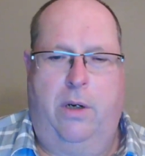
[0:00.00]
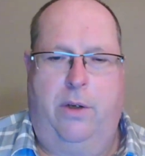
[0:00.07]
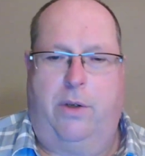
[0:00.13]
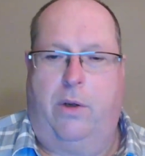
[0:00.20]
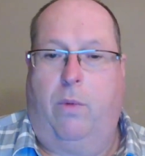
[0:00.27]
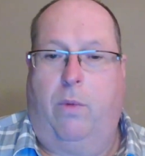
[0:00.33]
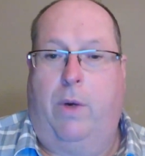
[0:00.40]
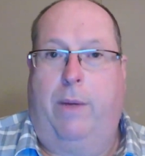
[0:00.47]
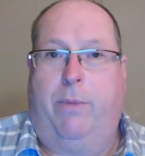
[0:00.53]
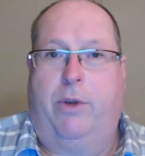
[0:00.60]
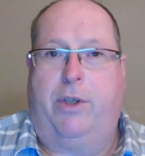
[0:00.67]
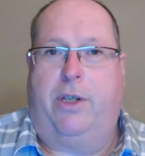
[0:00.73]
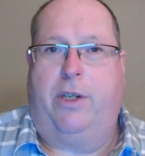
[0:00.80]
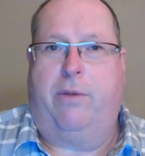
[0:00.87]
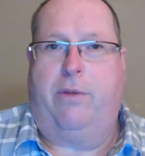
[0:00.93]
So why
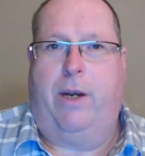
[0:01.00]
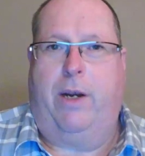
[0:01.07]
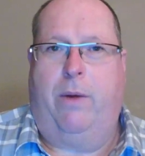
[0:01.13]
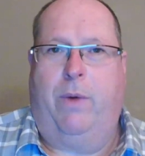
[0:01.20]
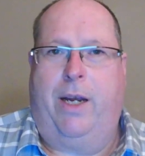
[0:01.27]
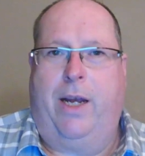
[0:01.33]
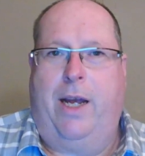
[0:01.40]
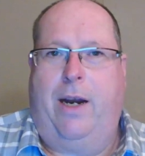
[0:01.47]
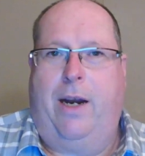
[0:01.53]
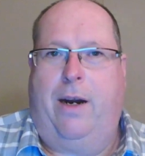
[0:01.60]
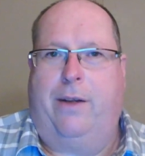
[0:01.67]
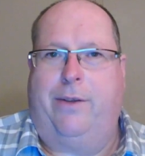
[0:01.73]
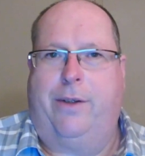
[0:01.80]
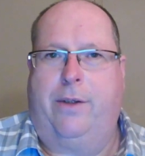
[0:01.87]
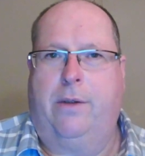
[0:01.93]
push these right-wing
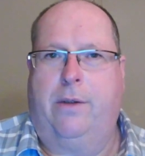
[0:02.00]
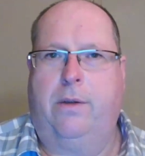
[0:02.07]
add-ons?